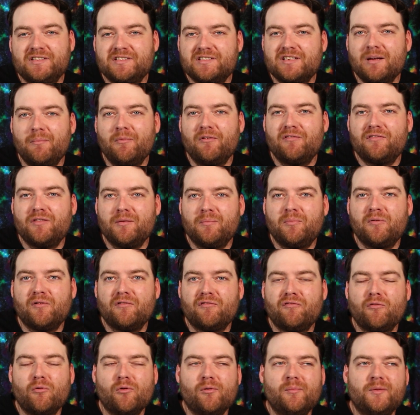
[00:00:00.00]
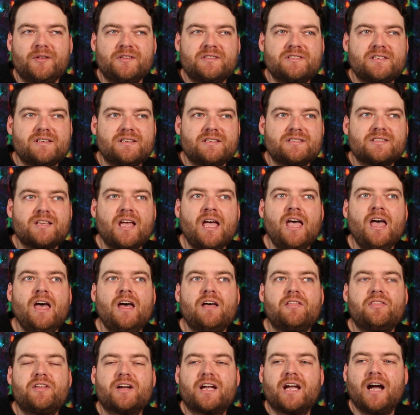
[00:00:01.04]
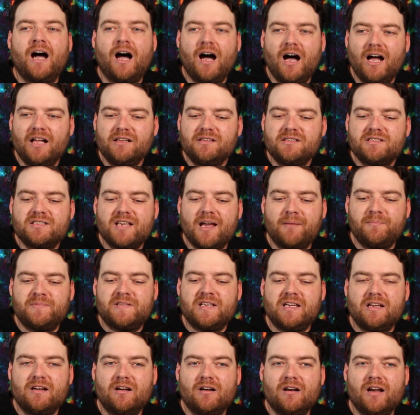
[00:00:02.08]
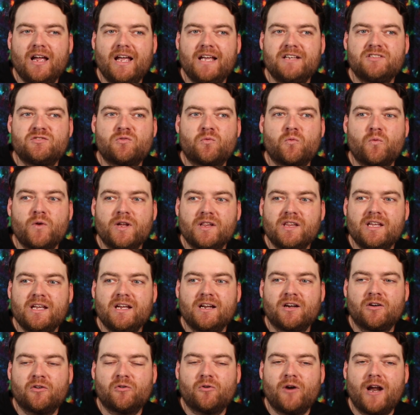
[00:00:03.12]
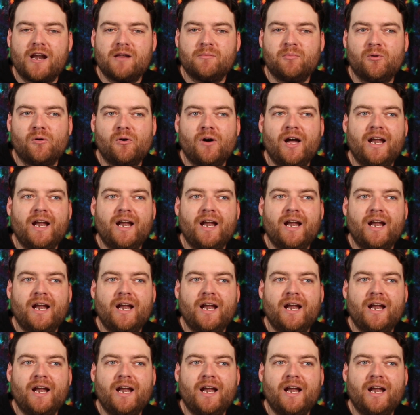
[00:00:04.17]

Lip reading: some of the performances. The concept here is really incredible.